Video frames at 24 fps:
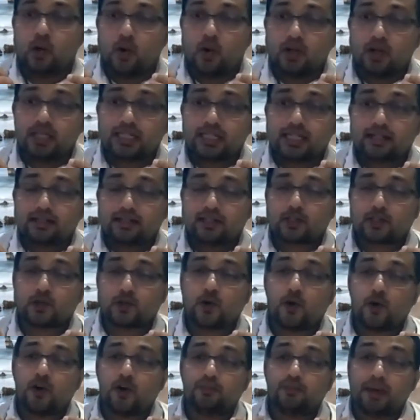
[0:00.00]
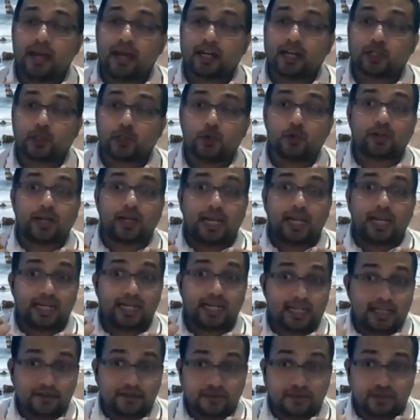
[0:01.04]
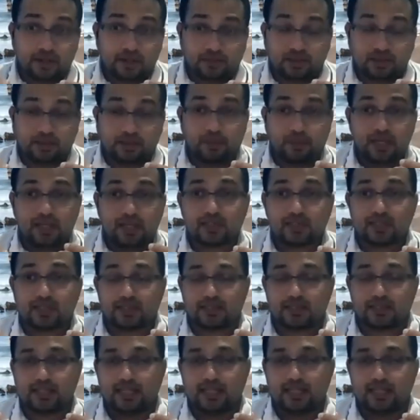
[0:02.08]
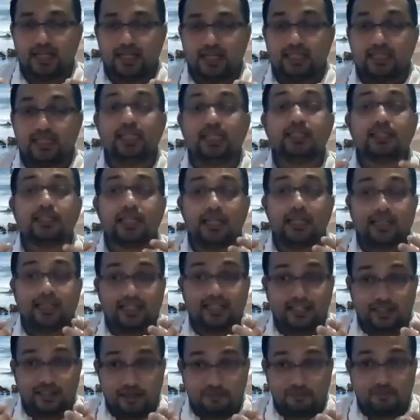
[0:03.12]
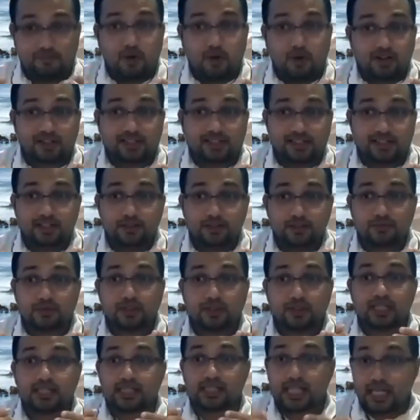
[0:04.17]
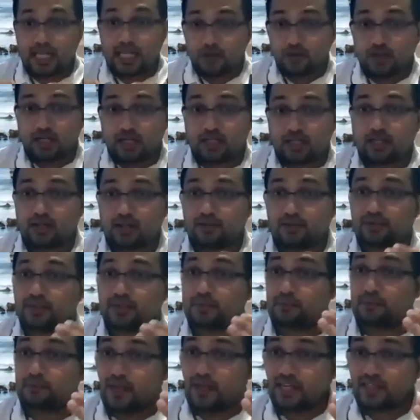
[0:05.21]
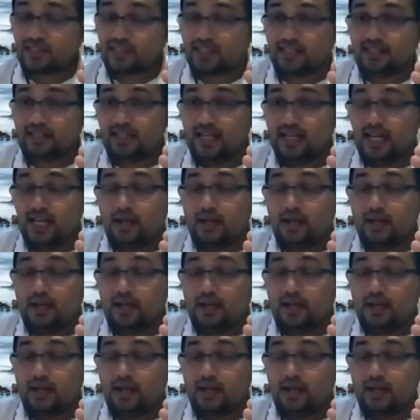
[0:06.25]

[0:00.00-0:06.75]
centers call back to relatives of the patients. Yes, it is important for the security of the patient,